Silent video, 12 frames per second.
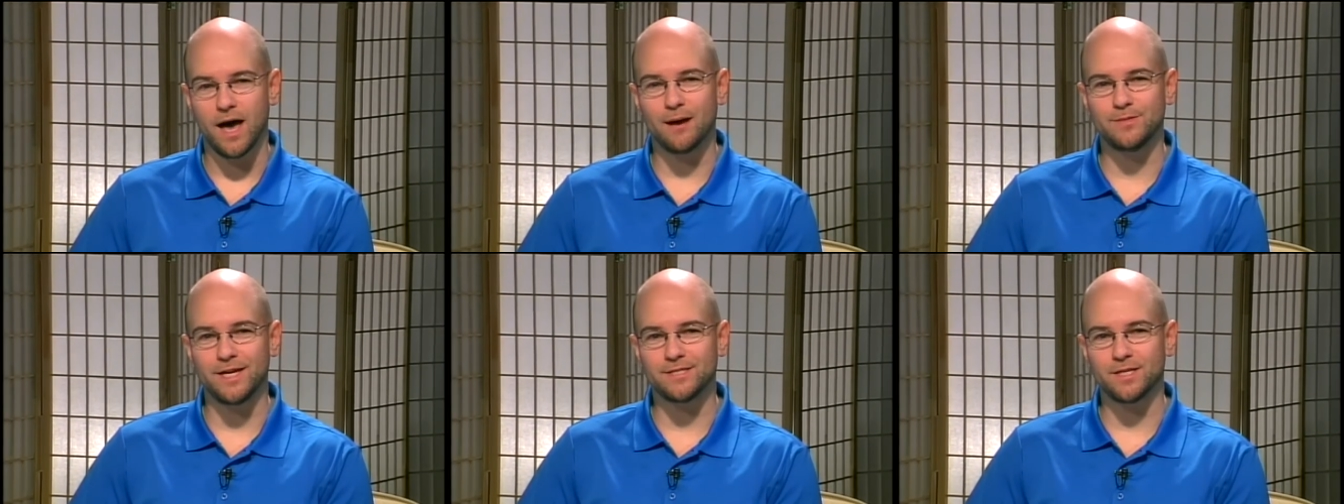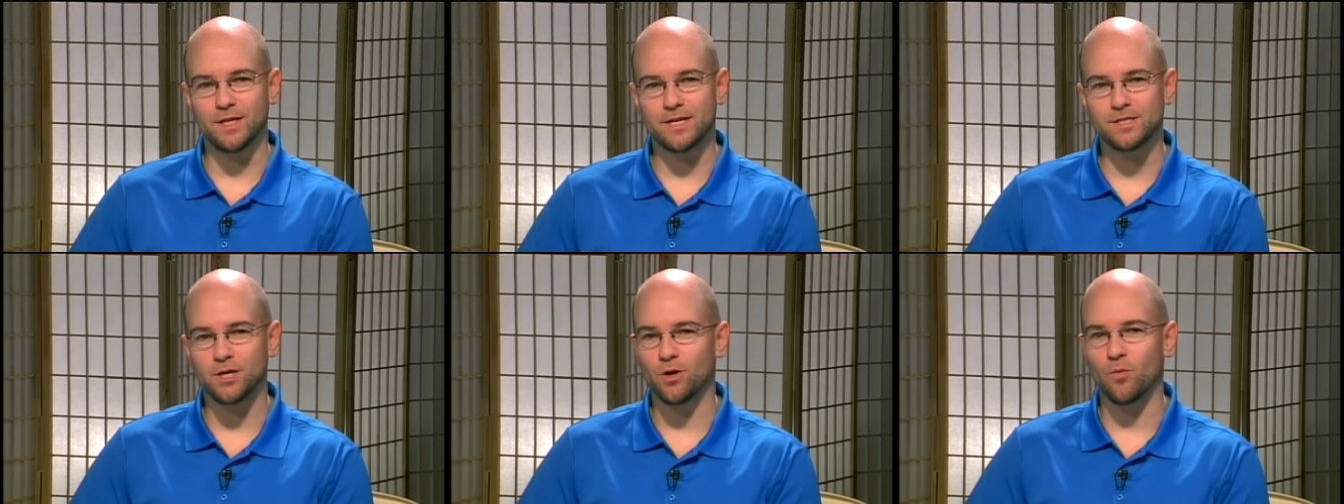I'm Jason
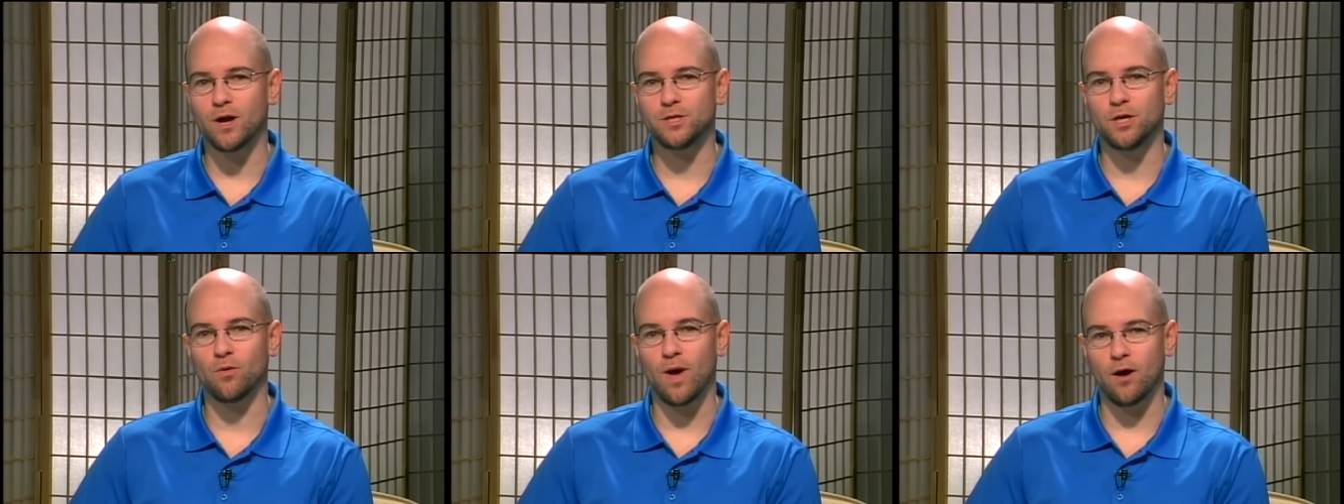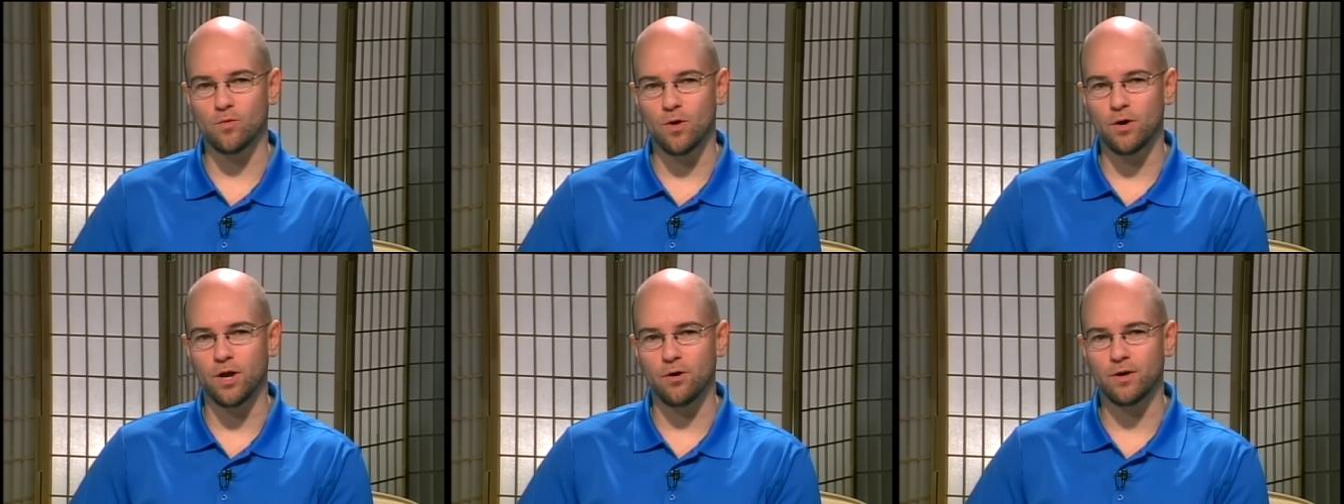Lisk, and you're watching Round
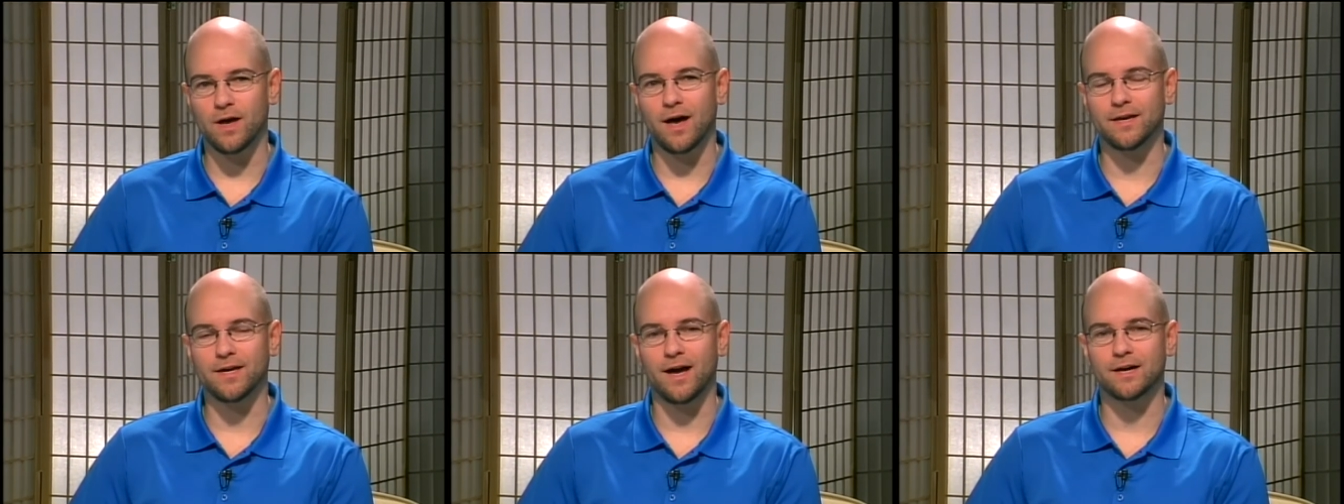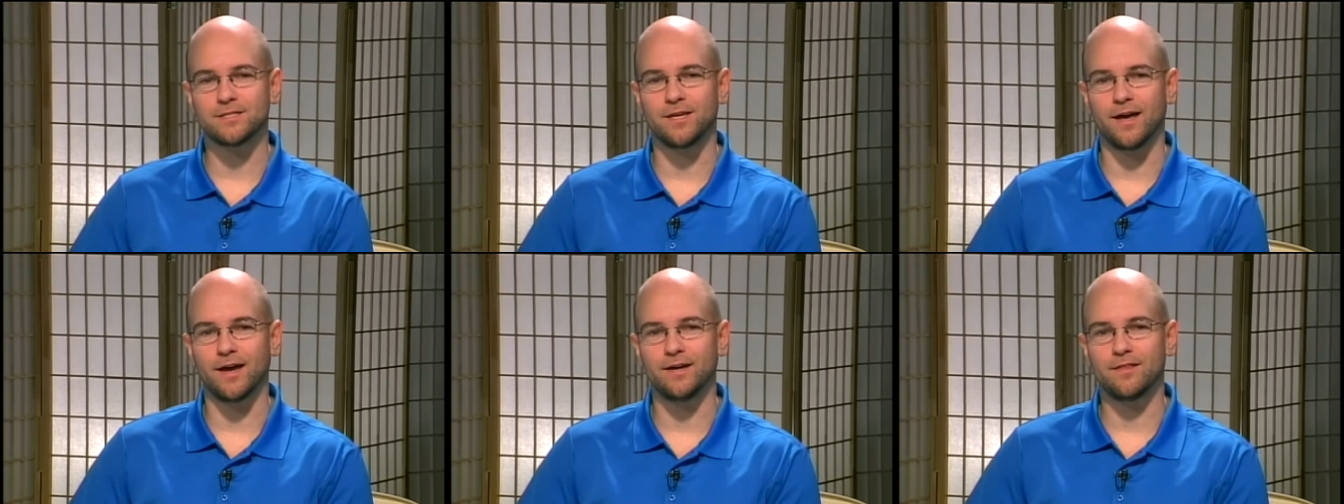Roanoke on Cox
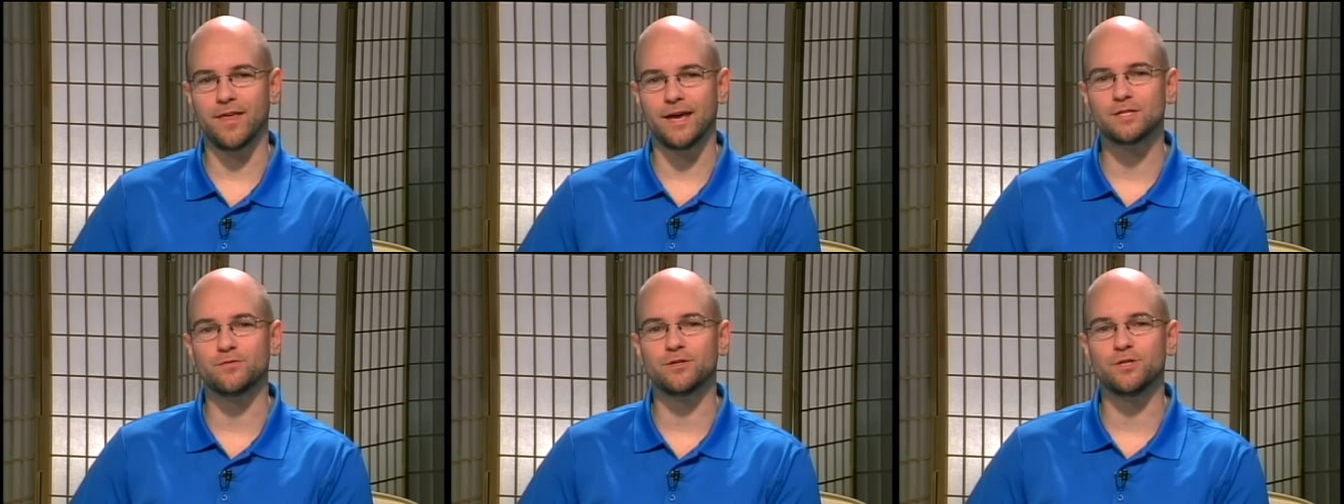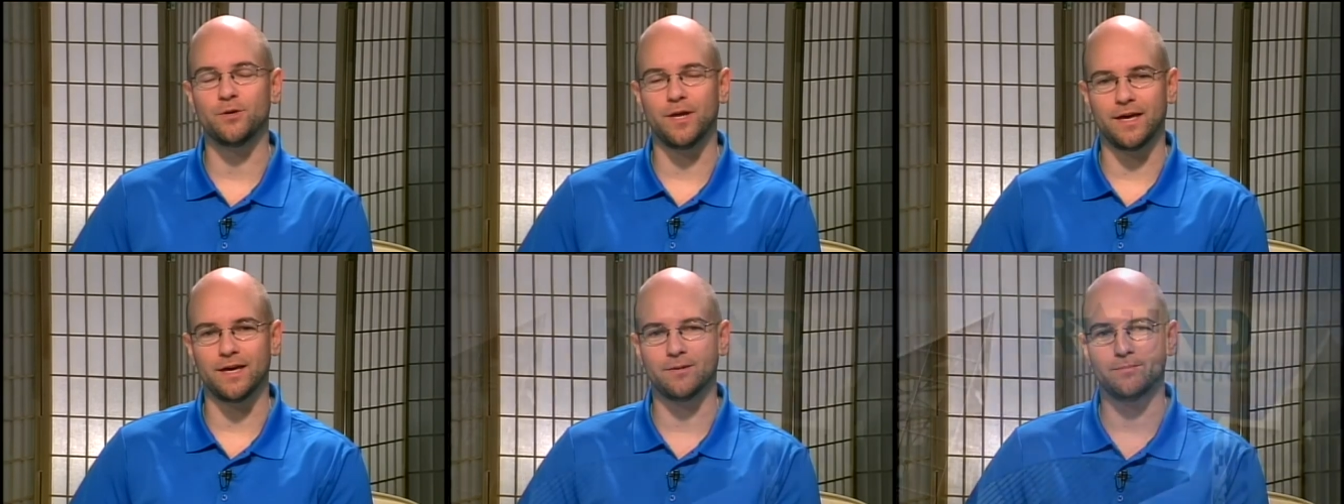9. Thanks for
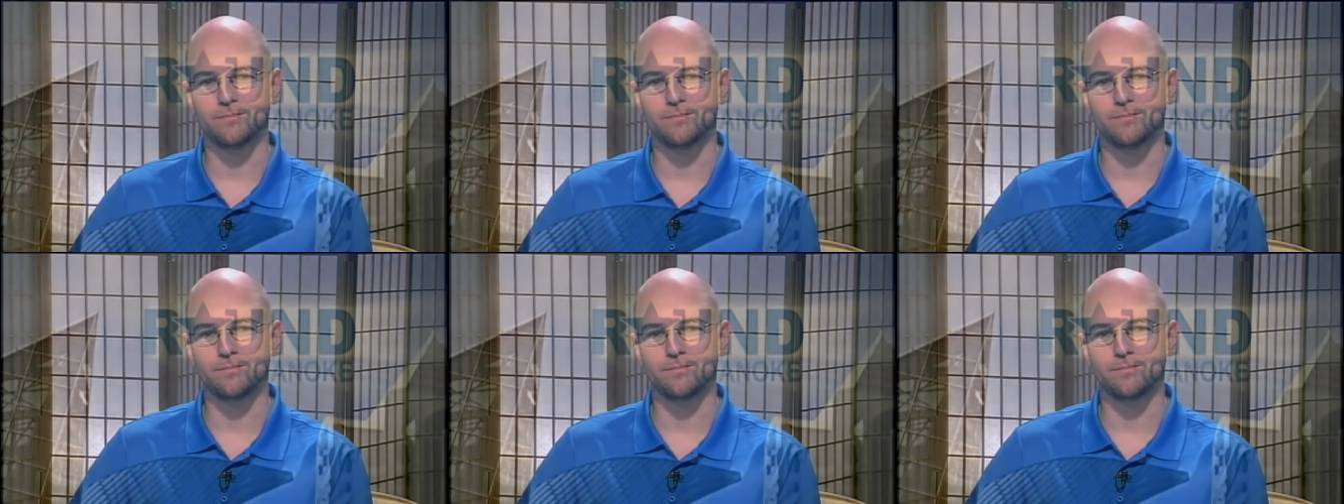tuning